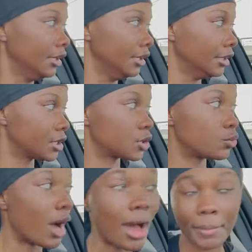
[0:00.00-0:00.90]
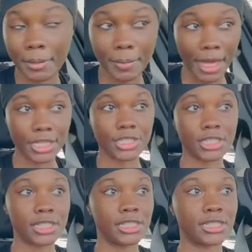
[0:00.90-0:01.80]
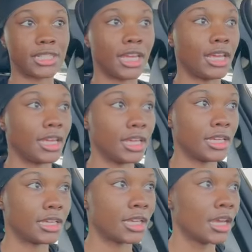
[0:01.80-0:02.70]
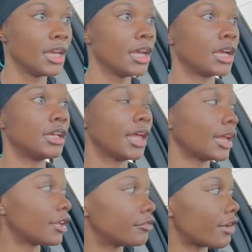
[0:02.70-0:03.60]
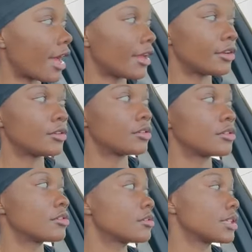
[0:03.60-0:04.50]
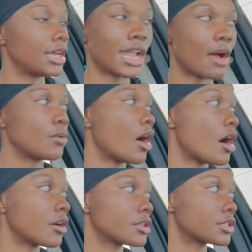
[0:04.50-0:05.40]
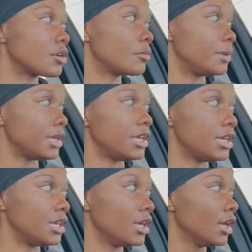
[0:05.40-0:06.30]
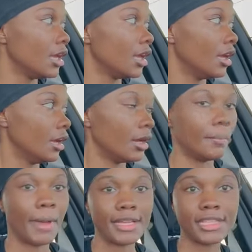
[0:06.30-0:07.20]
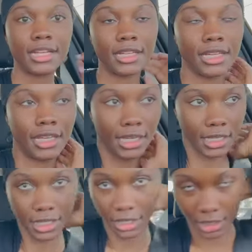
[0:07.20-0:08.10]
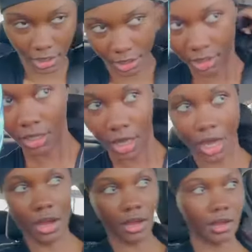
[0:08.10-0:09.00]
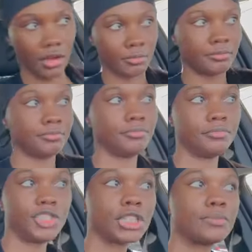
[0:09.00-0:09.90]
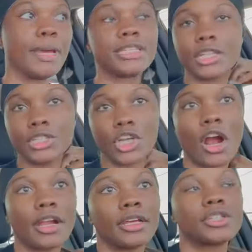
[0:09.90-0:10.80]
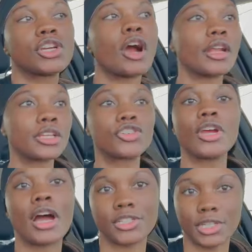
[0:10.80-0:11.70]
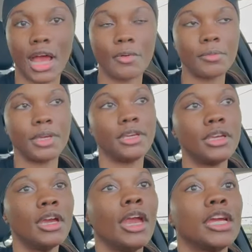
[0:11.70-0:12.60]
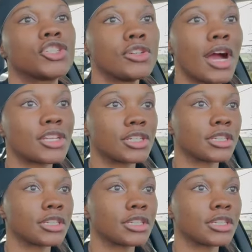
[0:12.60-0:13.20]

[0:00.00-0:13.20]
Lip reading: swabbing patients and collecting vitals, and I will also be basically charting, triaging. I will be in triaging.